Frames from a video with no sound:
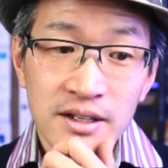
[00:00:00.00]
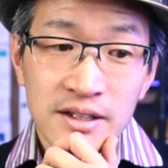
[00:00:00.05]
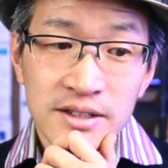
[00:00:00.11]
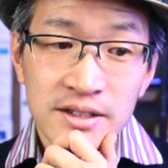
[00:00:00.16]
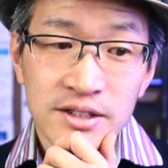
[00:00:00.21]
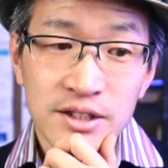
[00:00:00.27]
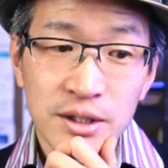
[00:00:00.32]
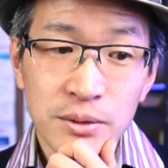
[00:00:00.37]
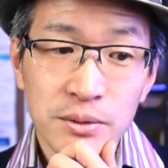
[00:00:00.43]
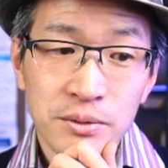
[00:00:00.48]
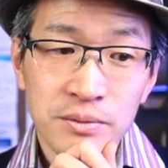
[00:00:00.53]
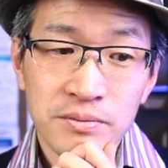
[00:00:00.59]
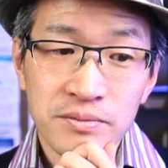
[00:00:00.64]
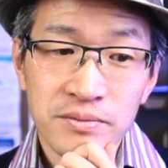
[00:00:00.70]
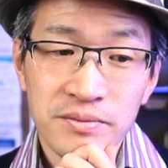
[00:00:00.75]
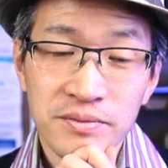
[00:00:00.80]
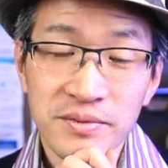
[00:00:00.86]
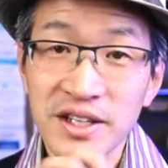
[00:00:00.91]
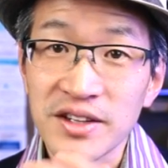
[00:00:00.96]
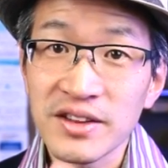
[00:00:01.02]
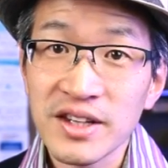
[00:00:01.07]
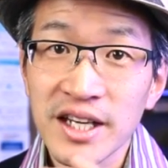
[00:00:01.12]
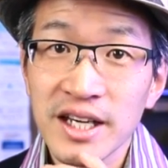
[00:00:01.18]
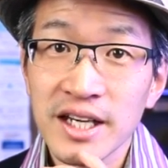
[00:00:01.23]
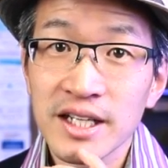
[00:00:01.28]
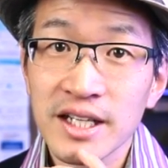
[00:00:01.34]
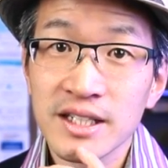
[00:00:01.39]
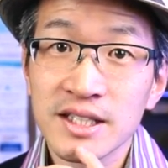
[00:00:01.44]
So, in
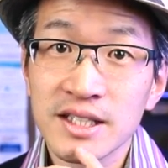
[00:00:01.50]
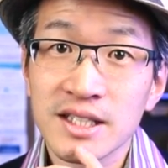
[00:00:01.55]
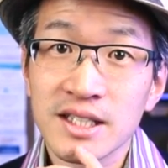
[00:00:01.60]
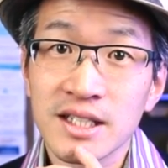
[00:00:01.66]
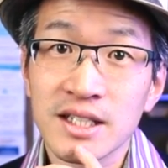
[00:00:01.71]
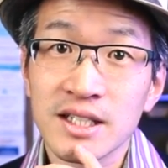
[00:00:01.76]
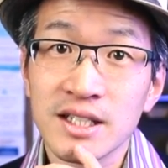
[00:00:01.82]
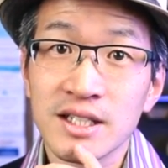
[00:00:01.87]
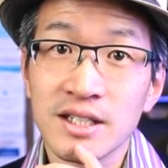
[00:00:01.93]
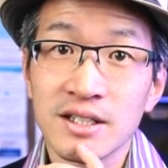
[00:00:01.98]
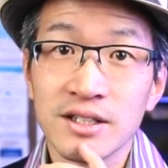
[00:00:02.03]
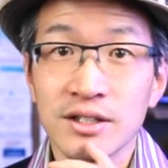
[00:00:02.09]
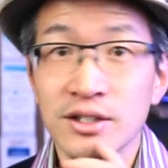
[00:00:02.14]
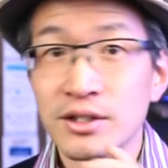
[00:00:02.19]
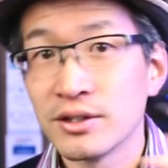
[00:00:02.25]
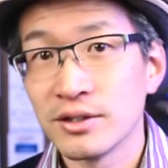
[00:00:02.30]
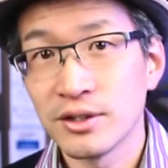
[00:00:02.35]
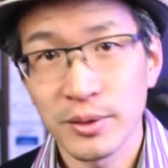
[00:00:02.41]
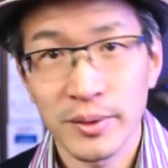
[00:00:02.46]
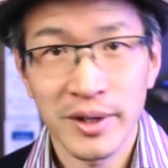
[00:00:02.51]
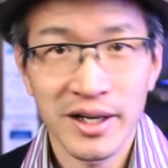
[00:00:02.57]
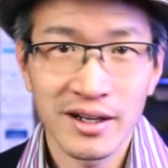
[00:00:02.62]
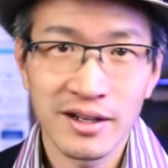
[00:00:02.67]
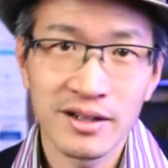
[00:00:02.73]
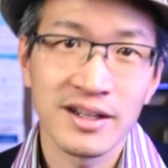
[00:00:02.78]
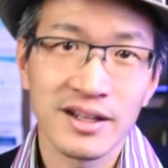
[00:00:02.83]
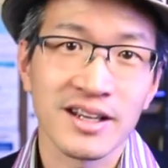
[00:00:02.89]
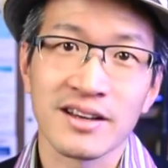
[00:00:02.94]
the end, N-
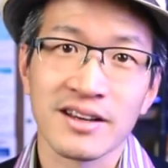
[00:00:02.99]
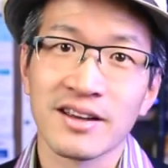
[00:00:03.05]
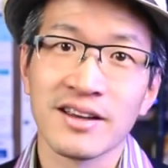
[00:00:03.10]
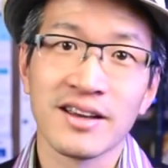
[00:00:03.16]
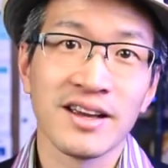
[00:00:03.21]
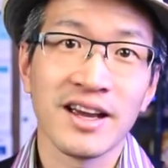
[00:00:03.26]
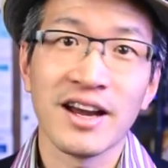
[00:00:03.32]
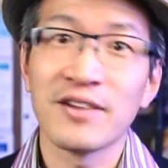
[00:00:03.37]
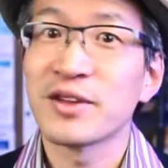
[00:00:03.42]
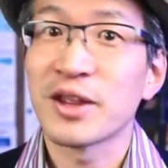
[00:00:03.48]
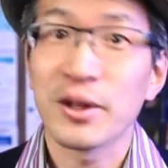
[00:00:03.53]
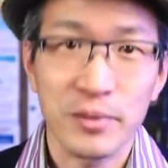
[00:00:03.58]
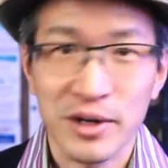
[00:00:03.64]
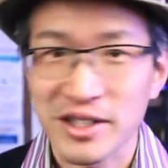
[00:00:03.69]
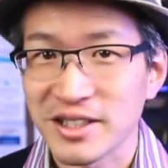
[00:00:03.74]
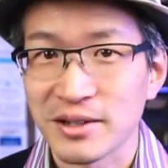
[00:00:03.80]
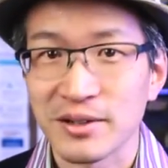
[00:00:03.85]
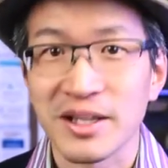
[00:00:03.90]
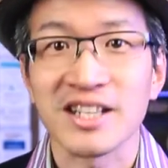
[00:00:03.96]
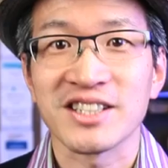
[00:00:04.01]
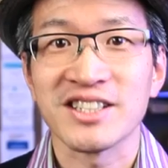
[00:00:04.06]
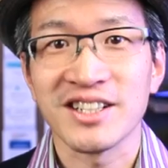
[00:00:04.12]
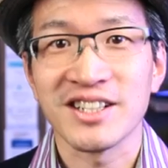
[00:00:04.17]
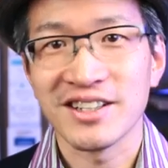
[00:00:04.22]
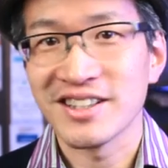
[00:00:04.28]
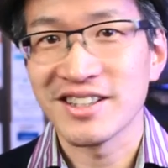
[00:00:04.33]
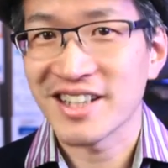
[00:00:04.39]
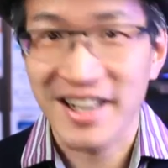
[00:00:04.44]
Noelle, like everything works out. Like
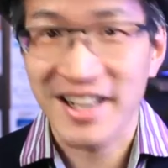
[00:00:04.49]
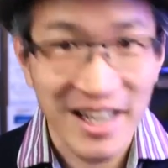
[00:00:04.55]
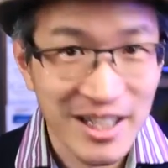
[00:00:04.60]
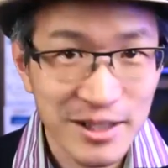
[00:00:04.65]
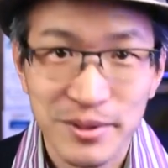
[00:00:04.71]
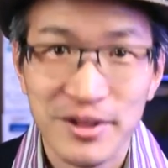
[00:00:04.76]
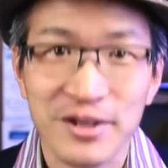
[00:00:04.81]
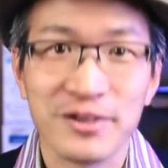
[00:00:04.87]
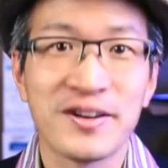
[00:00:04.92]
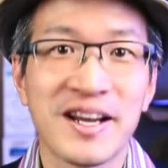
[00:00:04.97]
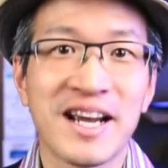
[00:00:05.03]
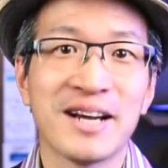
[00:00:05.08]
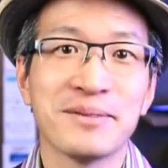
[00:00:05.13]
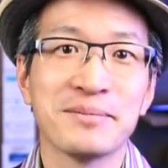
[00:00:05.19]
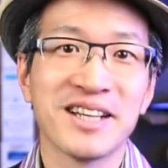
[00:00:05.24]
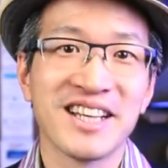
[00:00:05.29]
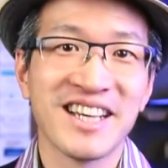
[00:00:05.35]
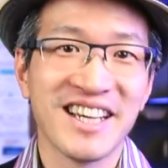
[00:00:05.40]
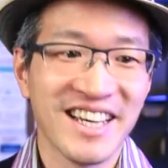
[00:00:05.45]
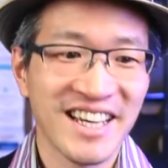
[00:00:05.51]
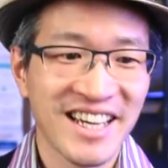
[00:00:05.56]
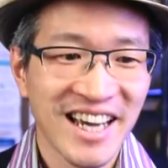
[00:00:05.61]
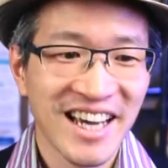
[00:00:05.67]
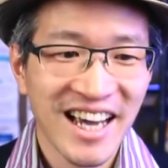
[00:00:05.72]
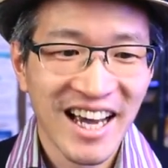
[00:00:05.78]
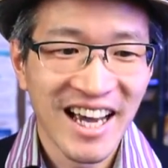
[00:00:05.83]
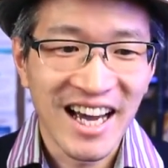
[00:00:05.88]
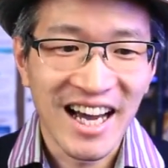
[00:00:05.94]
she connects with her family,
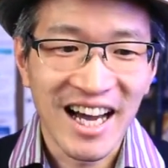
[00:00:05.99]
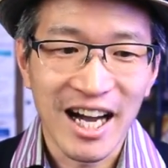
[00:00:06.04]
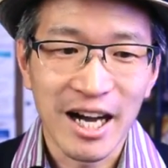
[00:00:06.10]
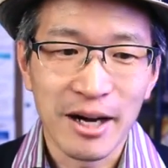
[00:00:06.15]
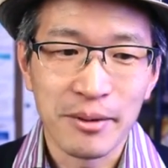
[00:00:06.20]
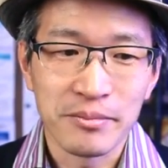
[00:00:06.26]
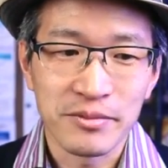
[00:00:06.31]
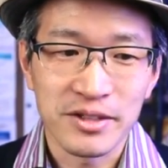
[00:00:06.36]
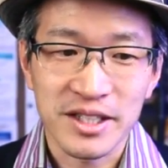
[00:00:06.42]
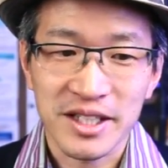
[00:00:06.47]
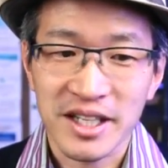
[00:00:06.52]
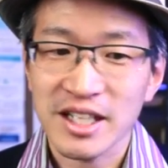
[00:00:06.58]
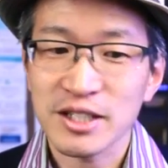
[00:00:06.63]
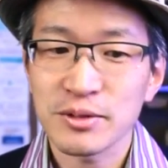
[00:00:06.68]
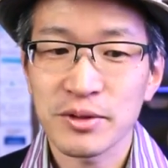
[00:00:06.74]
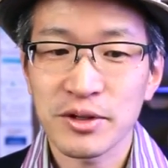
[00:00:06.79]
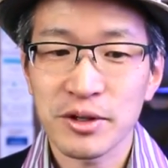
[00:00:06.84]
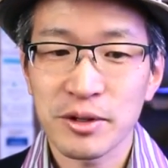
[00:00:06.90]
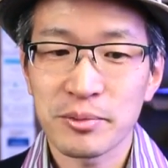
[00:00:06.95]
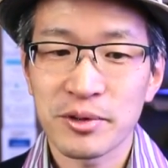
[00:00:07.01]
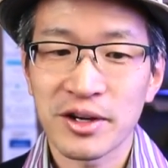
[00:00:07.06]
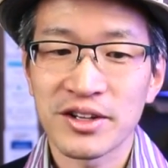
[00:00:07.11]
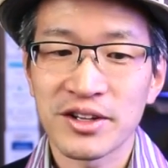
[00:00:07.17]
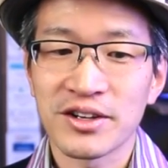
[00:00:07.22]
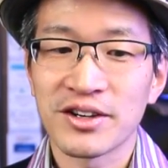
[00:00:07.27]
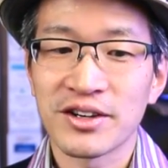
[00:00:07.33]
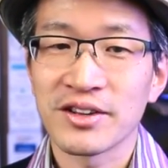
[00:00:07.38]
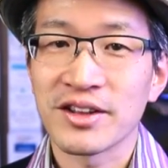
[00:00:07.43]
um, she connects with her
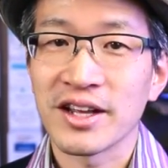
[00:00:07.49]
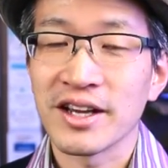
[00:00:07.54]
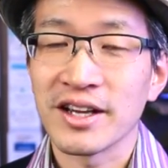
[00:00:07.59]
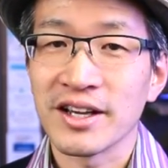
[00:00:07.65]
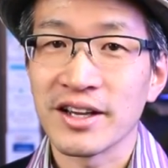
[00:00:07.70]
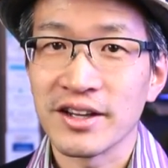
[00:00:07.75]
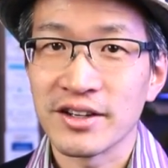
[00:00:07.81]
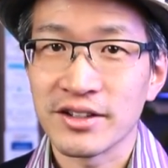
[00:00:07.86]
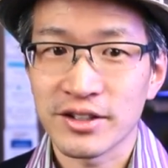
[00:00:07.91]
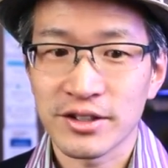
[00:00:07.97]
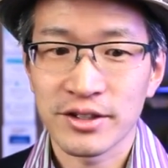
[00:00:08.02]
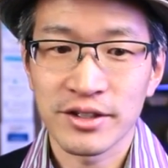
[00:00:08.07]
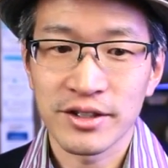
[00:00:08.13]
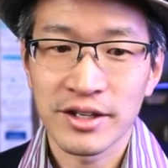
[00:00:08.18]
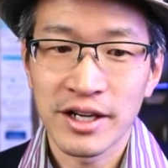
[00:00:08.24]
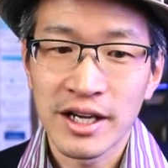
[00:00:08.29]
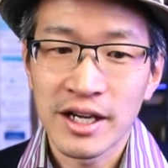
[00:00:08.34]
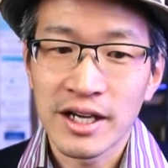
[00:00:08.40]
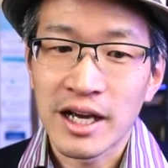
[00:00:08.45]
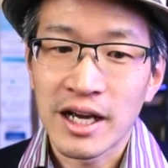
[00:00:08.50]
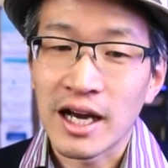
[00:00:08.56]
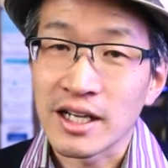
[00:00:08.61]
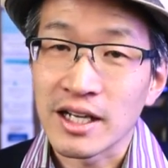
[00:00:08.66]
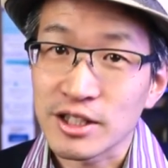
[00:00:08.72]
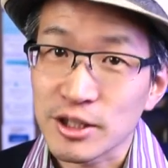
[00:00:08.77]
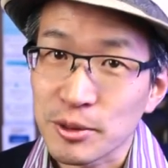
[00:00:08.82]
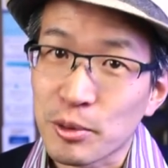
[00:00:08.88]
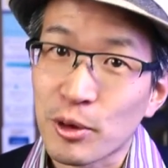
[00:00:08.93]
brother. They in turn
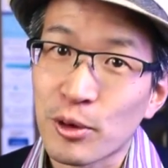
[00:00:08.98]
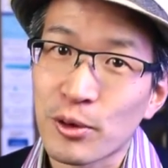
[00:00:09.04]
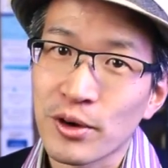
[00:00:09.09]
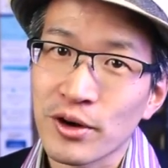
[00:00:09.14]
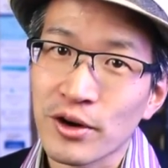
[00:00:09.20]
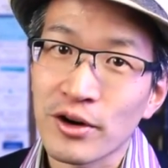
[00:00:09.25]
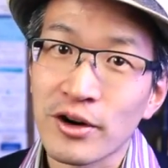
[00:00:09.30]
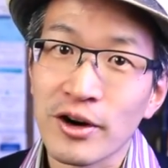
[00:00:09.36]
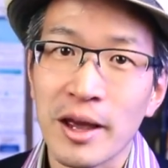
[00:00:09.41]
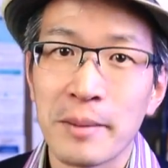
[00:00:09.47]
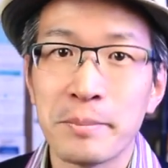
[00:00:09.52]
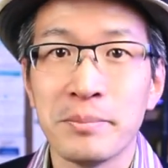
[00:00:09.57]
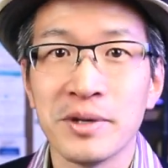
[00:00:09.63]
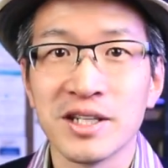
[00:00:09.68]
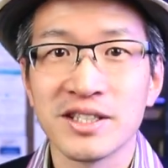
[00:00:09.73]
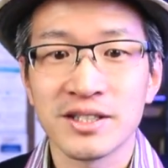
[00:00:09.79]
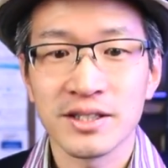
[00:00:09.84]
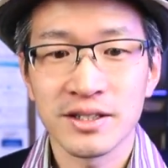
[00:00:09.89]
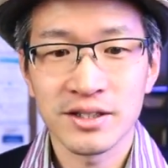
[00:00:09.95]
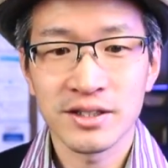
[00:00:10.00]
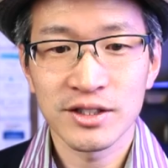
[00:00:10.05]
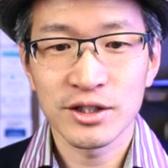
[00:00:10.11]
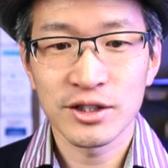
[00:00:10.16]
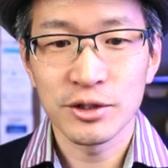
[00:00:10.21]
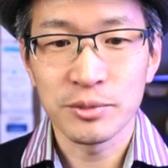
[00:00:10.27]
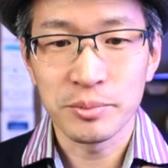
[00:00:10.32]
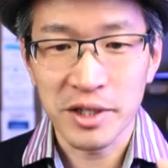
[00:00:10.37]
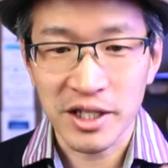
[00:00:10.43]
uh, support her ambitions
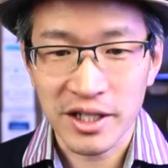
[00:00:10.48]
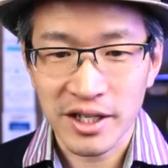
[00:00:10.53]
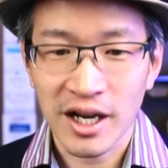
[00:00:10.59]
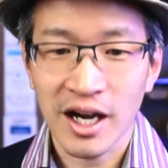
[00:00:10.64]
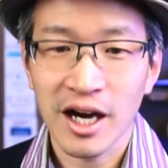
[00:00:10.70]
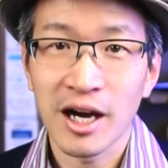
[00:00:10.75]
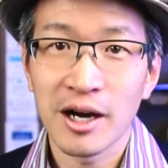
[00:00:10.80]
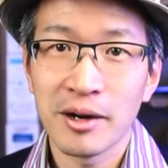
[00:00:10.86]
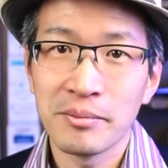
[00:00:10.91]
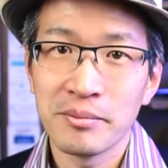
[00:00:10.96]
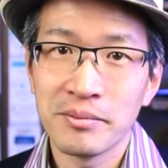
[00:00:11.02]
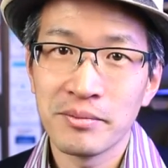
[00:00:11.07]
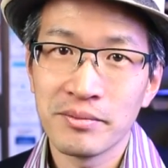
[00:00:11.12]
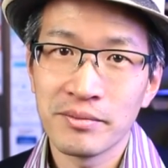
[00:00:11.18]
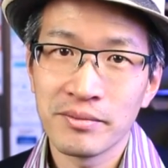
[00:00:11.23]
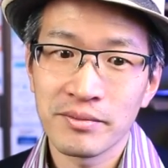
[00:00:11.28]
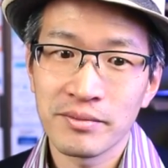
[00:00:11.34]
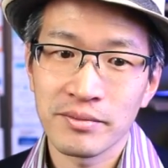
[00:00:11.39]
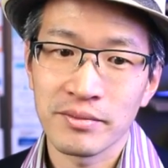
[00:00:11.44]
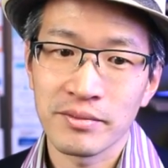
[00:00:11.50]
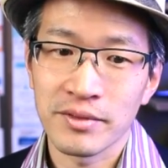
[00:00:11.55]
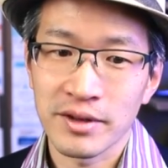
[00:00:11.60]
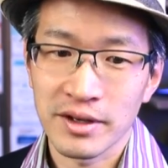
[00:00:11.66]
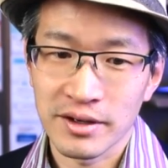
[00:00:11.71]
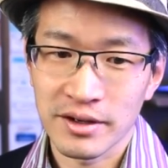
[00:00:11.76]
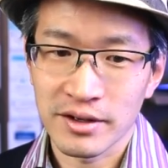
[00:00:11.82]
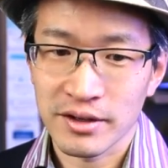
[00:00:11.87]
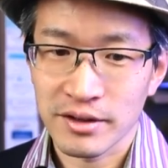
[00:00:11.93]
to become
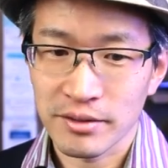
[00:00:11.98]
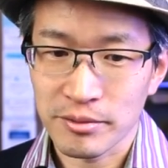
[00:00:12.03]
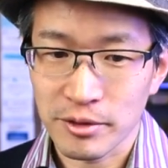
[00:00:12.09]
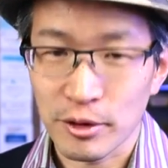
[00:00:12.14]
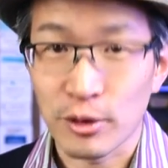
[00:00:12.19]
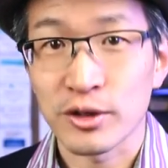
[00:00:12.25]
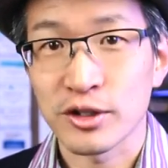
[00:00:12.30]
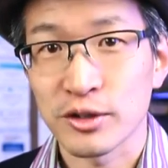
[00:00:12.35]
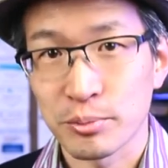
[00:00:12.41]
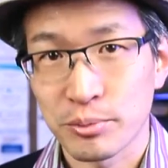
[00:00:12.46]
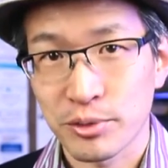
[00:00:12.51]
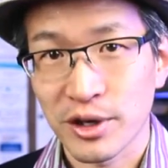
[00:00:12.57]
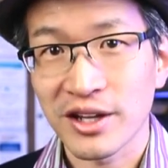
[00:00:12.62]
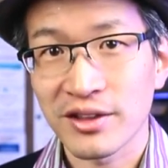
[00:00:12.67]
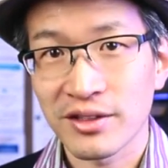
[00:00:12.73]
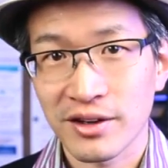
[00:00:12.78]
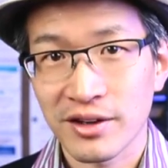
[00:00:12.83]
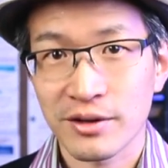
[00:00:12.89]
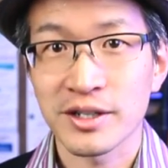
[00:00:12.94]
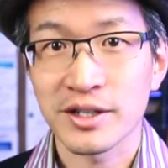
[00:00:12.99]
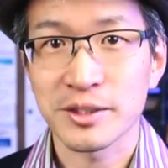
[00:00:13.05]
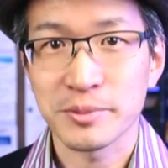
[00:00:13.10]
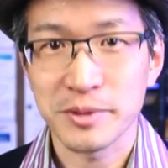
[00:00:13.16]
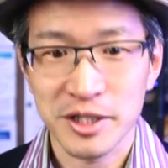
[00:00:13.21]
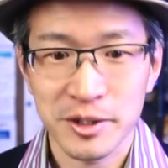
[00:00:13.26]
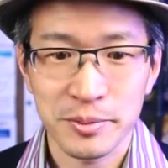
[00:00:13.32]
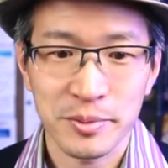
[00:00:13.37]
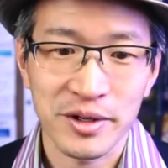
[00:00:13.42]
the or to bring the
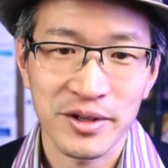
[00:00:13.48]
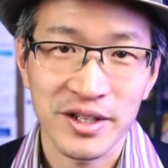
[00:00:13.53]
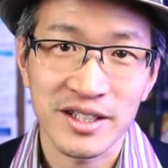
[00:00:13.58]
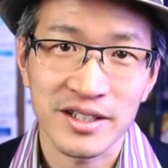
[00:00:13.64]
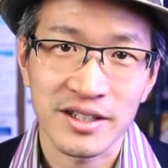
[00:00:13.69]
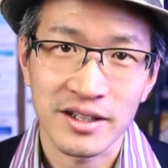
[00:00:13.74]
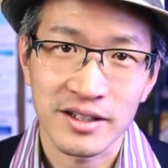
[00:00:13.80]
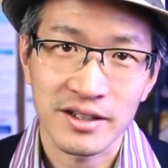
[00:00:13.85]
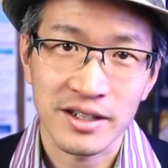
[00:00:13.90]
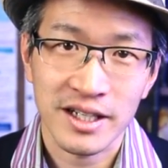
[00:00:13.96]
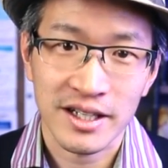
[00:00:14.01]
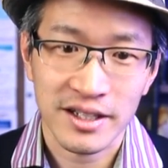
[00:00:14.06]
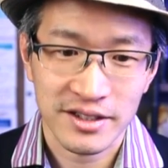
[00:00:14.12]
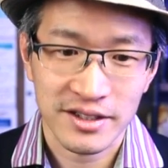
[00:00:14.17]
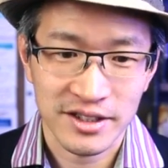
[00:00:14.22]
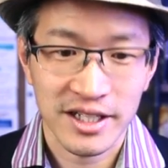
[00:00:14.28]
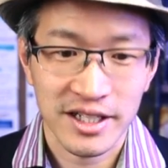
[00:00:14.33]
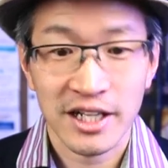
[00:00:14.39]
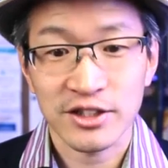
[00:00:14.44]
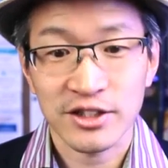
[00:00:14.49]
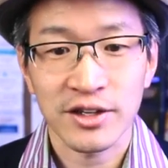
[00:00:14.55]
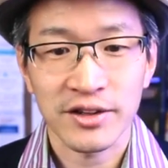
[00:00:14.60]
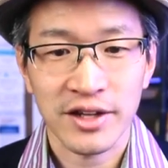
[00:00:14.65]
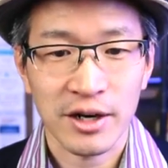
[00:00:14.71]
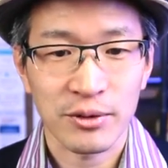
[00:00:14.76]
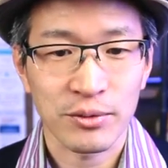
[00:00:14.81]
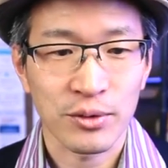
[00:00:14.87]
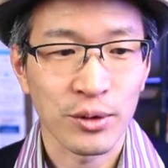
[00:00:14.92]
Christmas spirit. Like she takes on
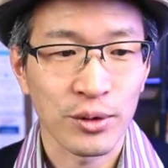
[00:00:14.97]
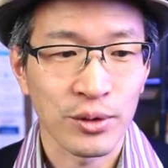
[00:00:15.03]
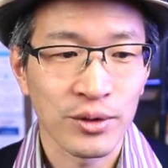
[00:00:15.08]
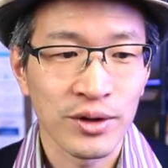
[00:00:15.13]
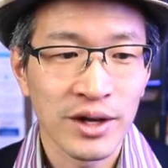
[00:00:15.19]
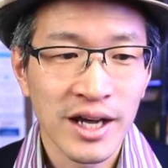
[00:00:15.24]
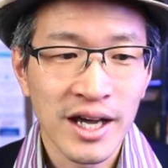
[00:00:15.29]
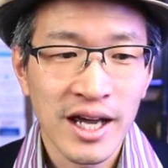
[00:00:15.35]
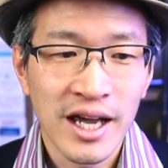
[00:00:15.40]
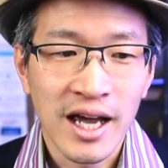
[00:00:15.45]
that role.